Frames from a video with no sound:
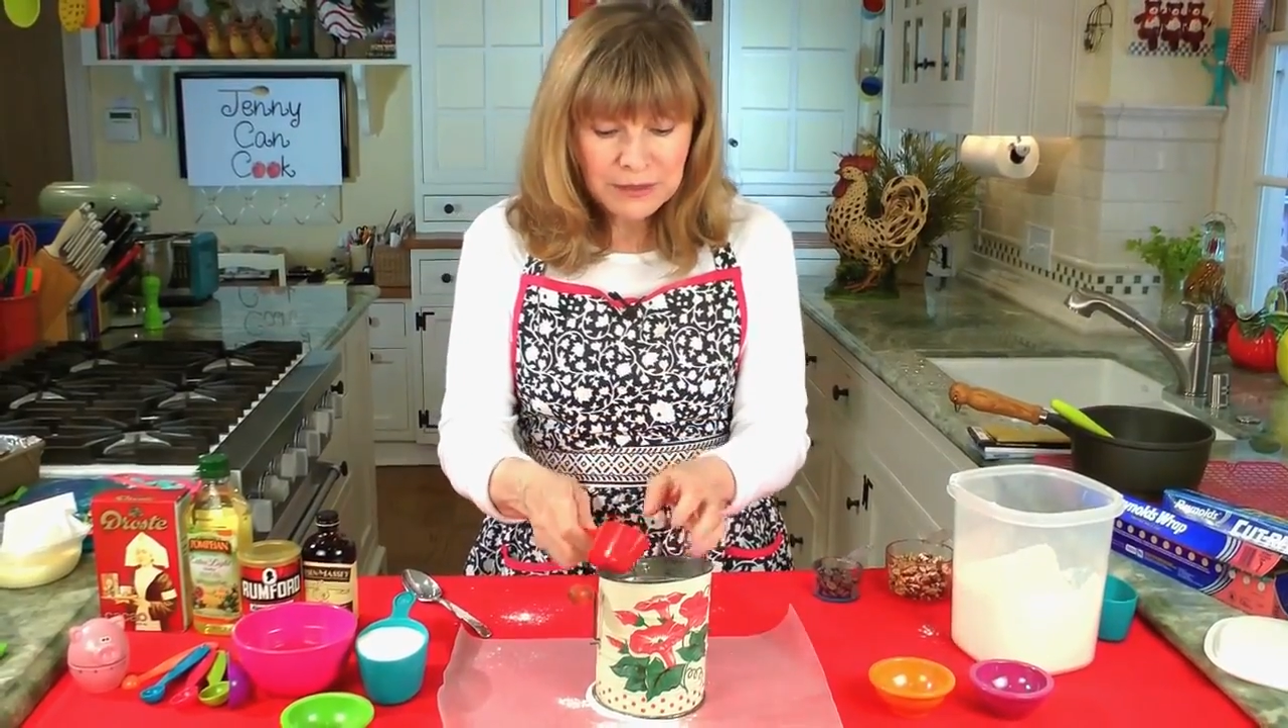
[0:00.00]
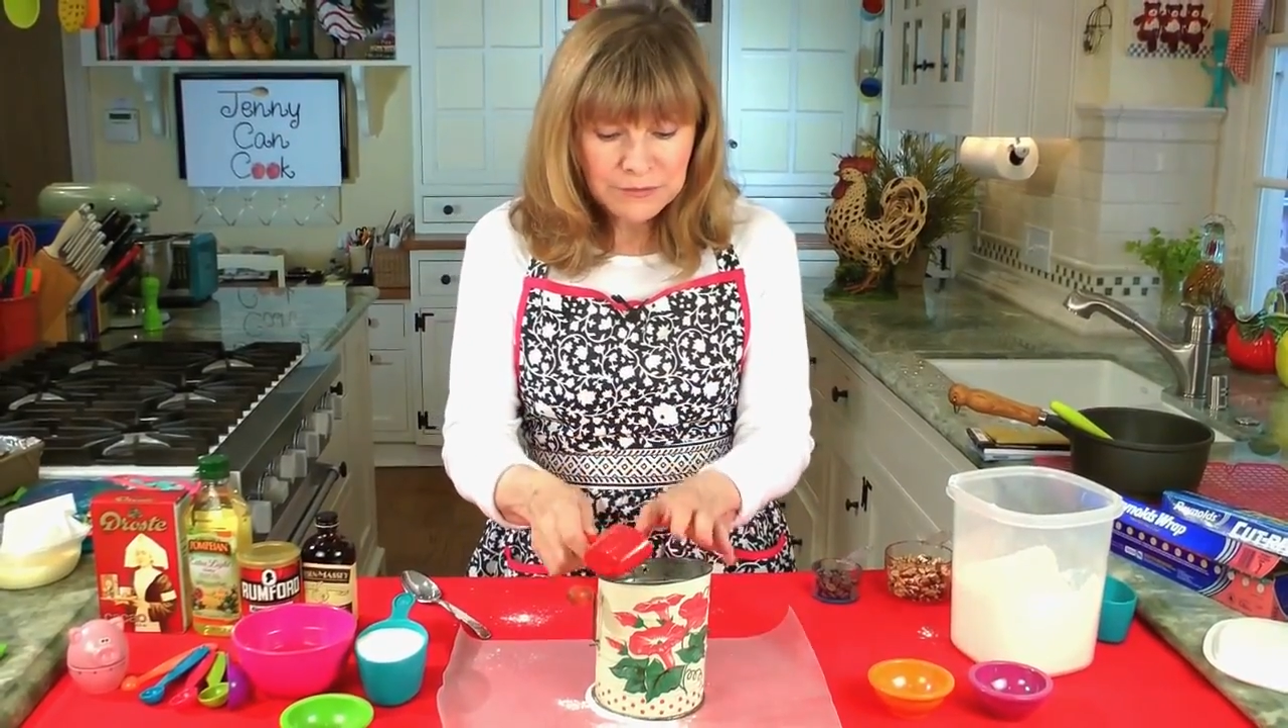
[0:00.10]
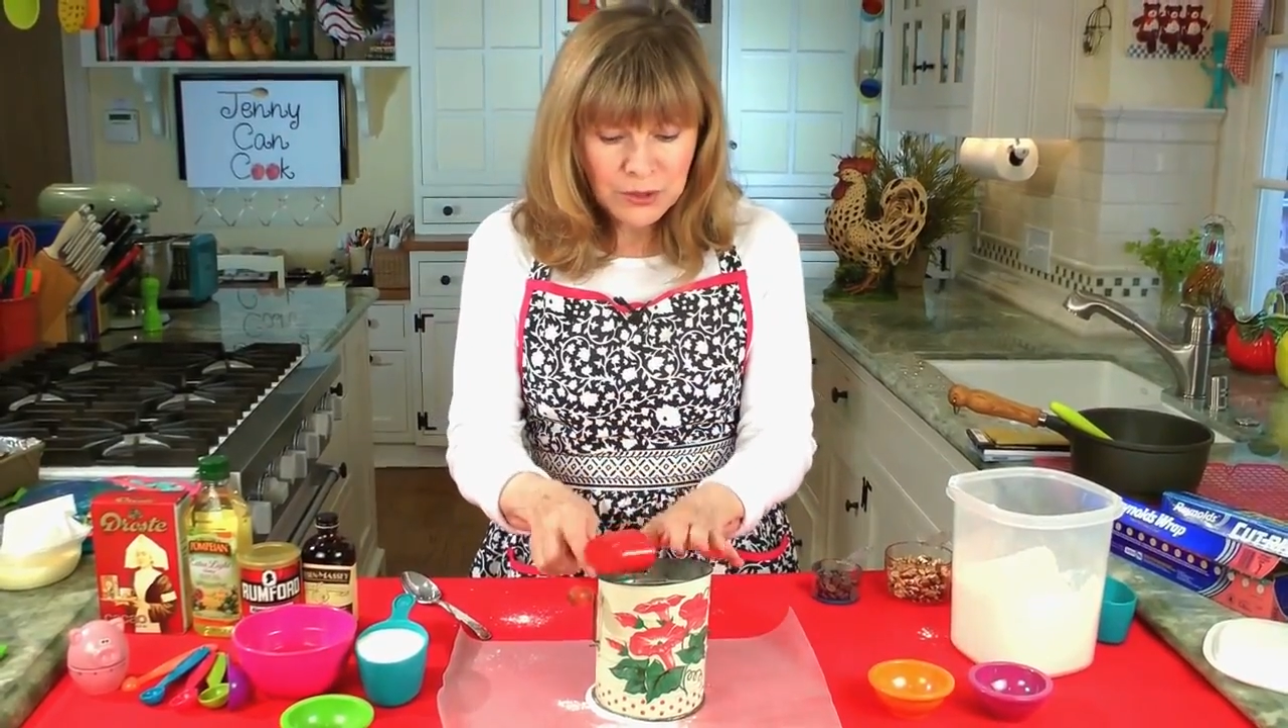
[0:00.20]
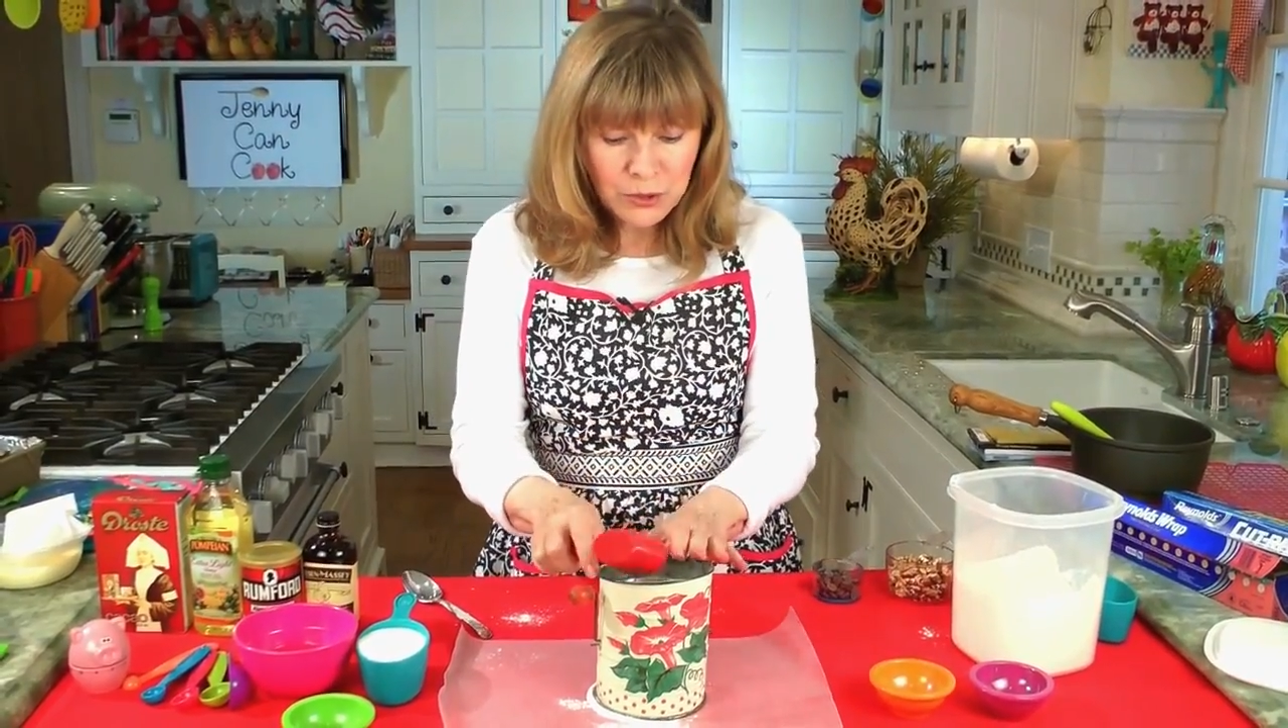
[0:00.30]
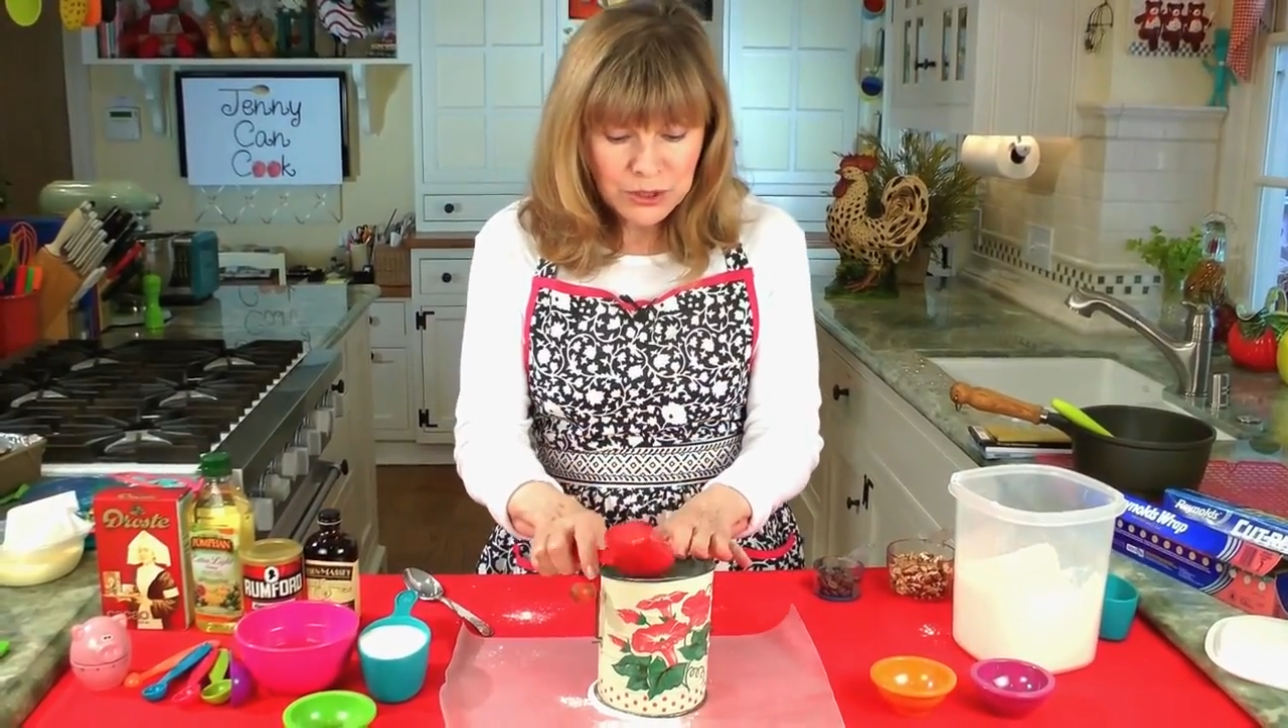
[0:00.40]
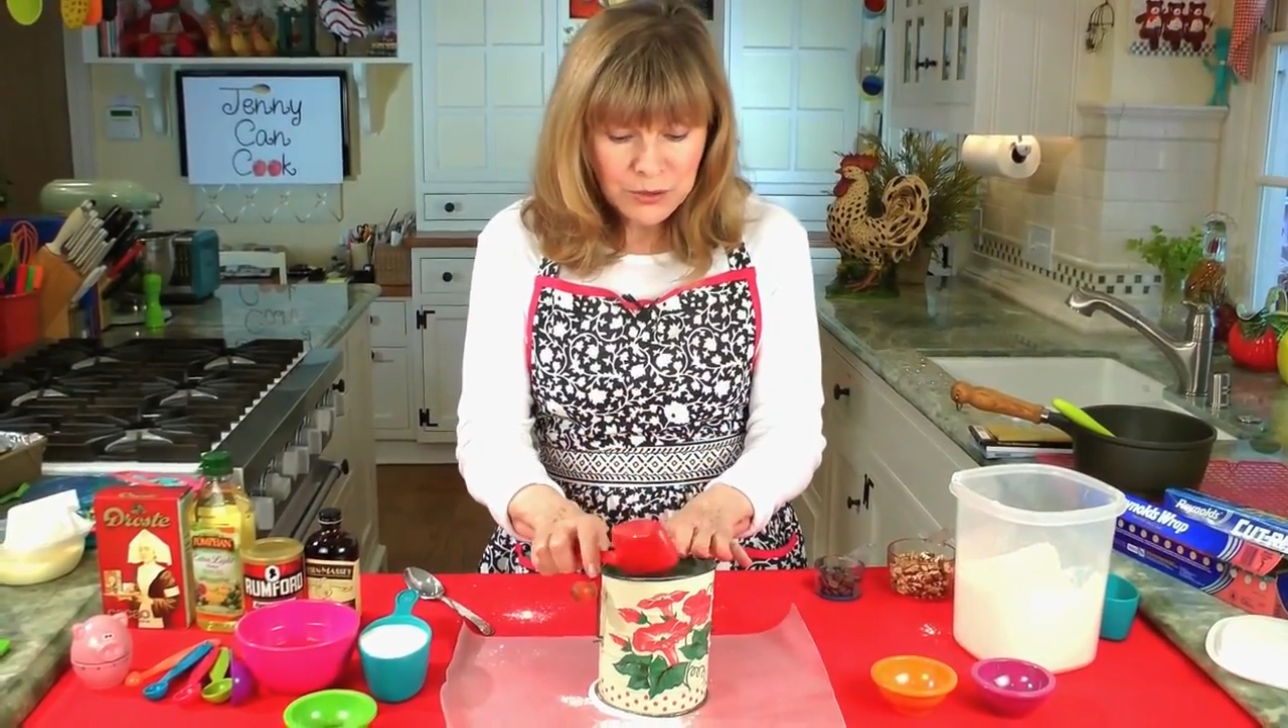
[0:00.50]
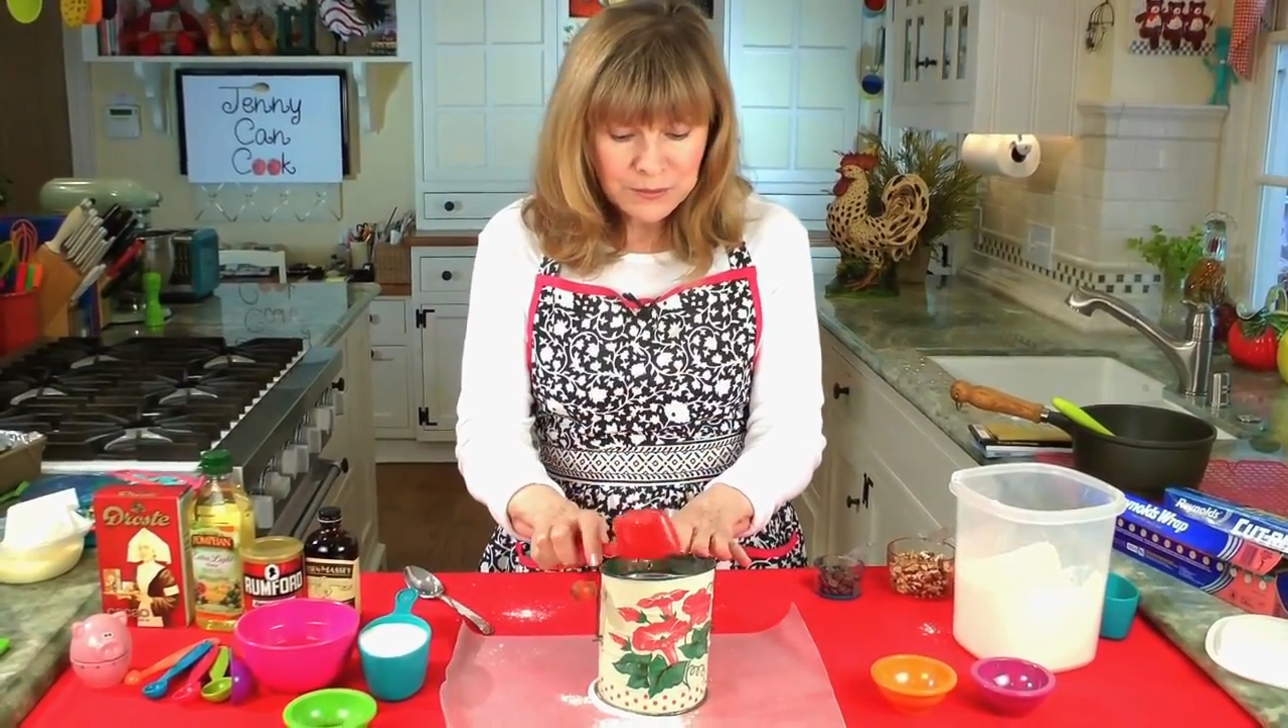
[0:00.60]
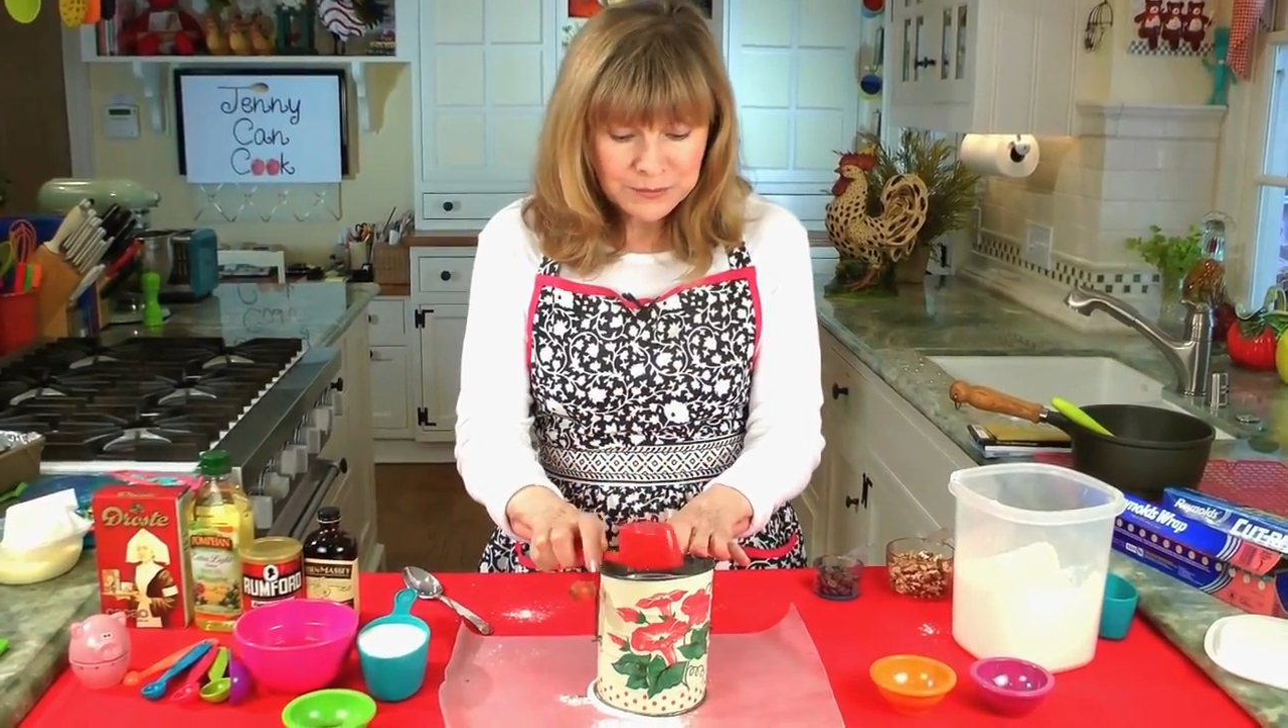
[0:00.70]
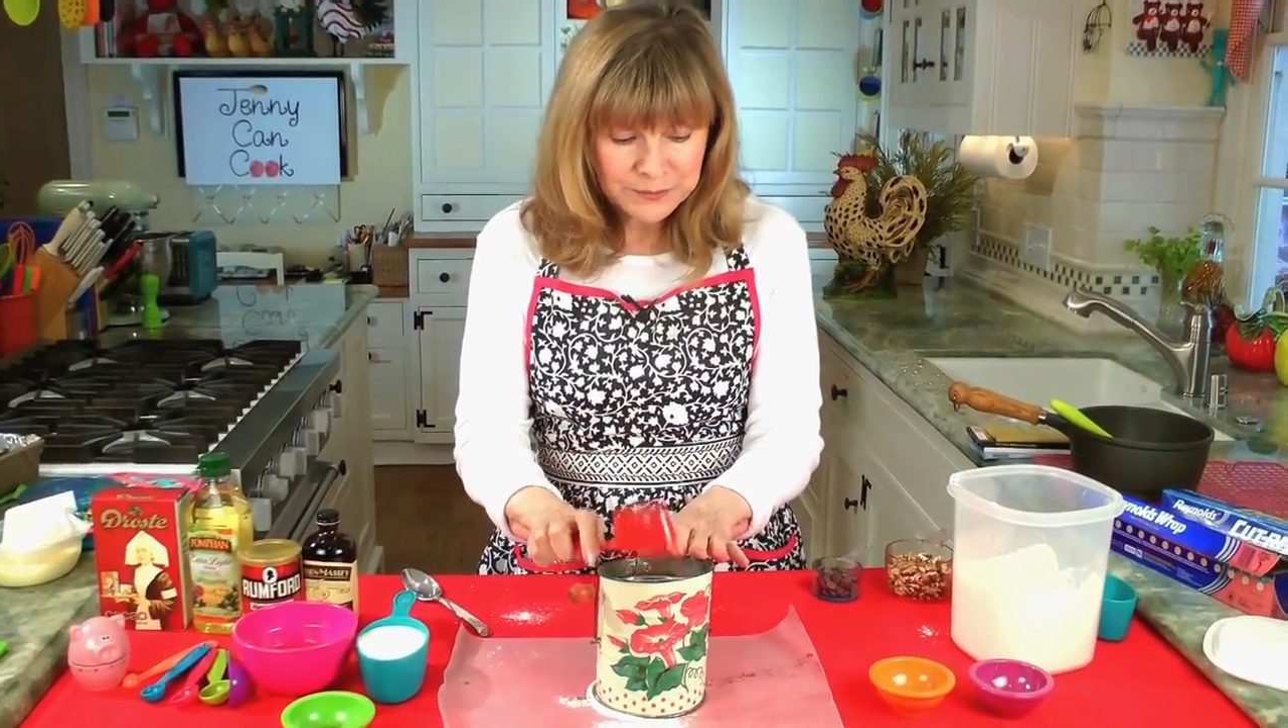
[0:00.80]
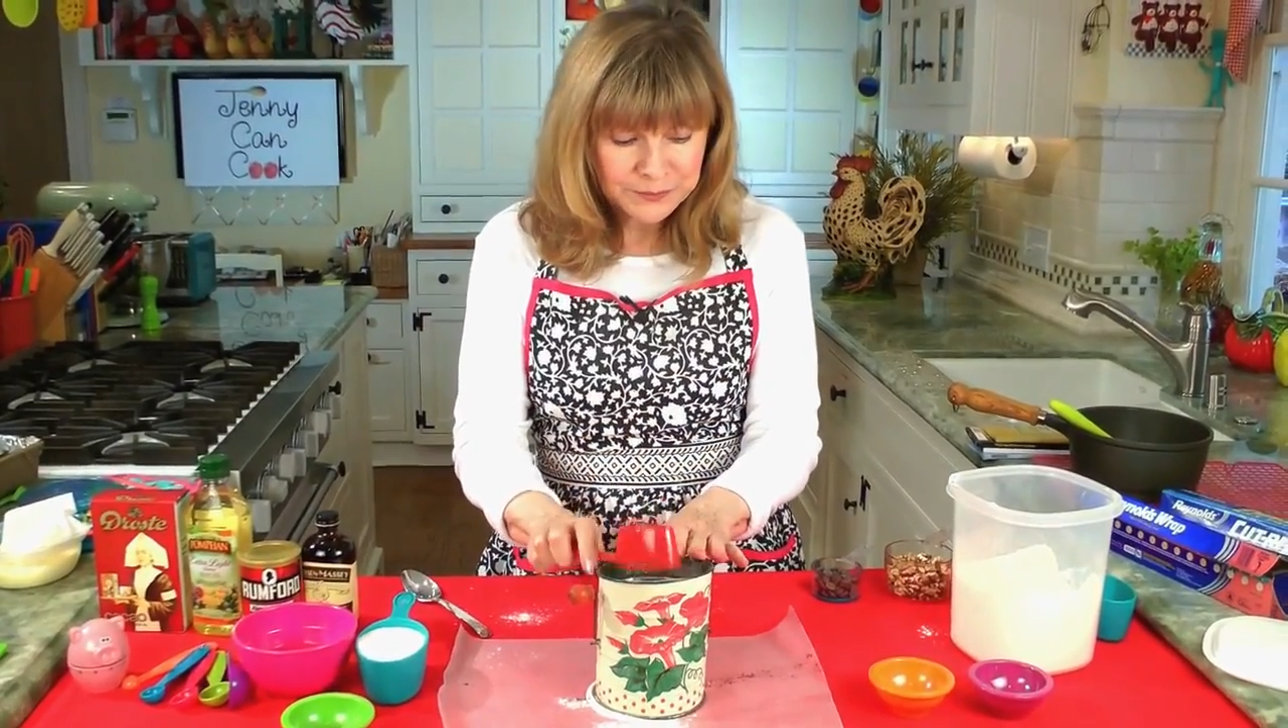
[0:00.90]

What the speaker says: of cocoa.